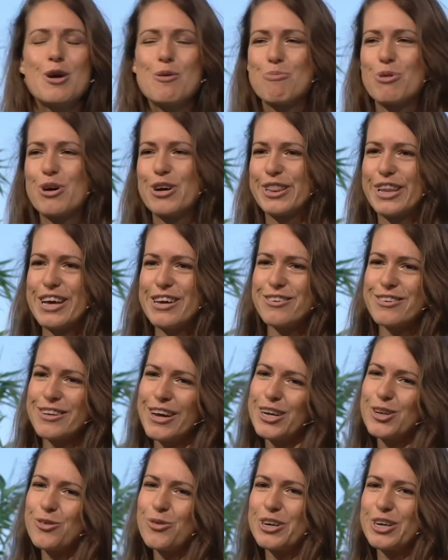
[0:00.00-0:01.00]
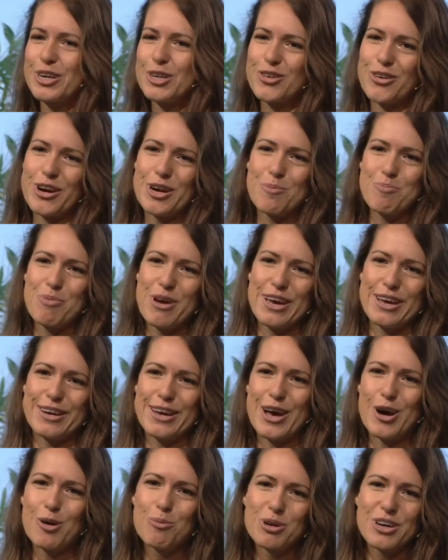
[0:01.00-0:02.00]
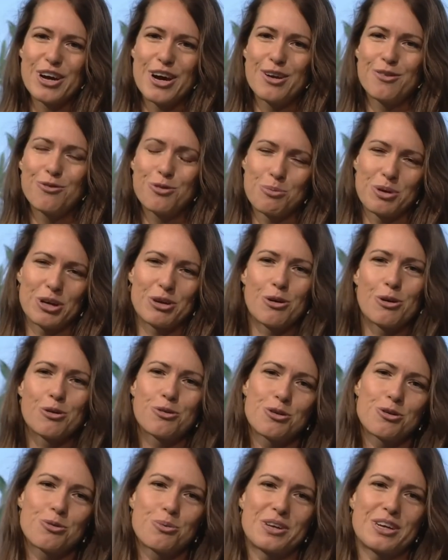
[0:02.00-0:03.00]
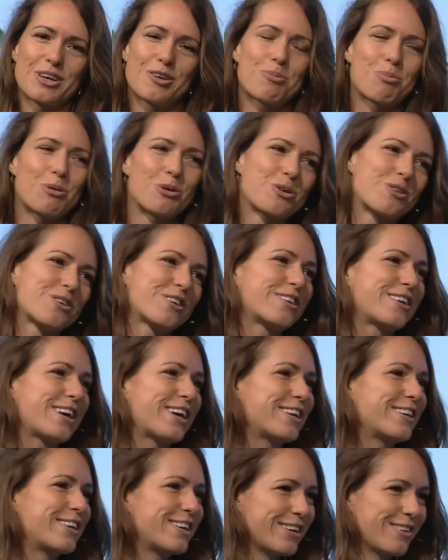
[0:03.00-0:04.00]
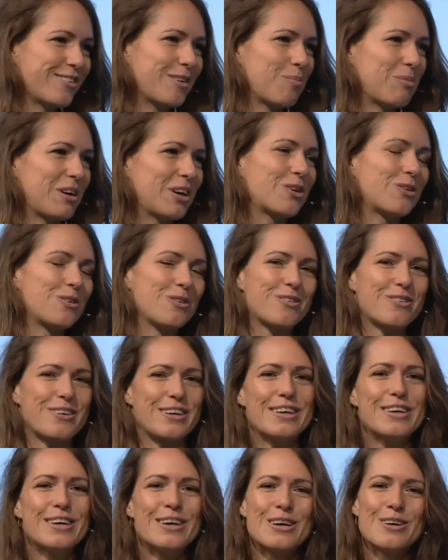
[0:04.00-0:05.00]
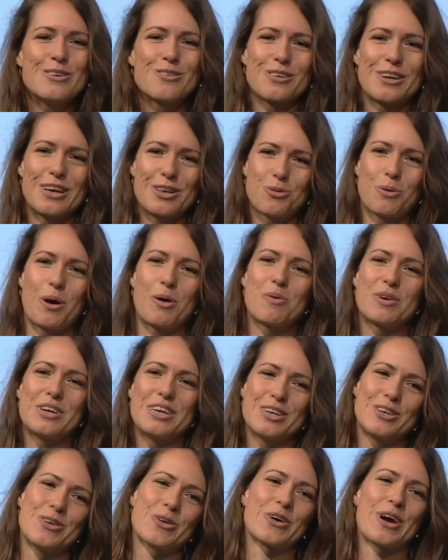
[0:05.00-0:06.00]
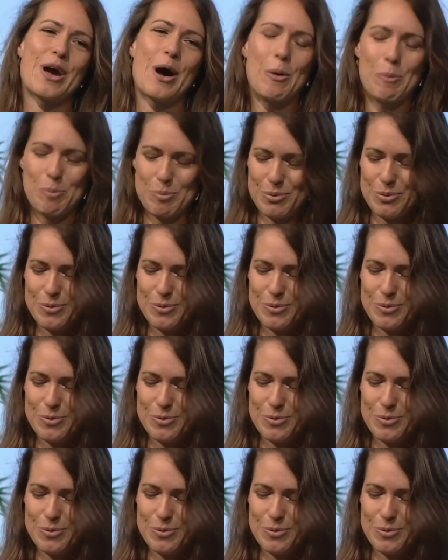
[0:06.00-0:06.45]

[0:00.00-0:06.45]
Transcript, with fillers: But last night, when I tried to pay at Albert Heijn for my groceries with exposure, they didn't accept that currency. So that's why we need your help.